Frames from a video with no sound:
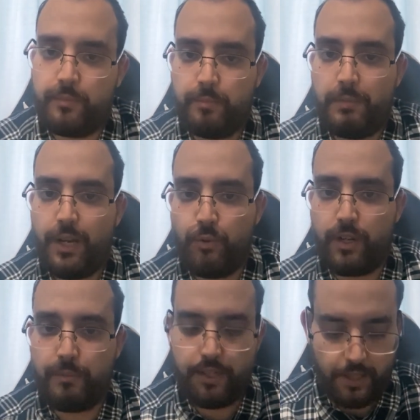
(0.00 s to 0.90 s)
my
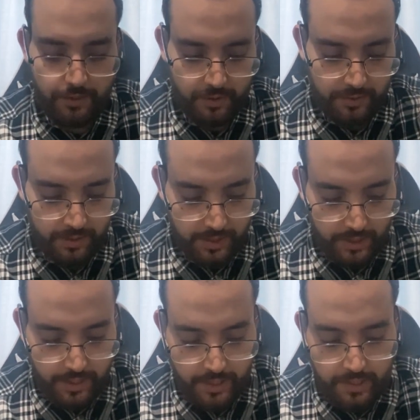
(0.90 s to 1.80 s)
recommendation,
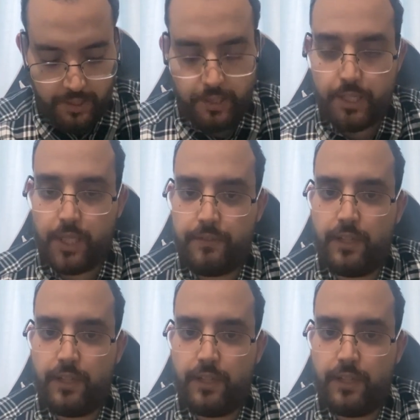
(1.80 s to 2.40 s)
if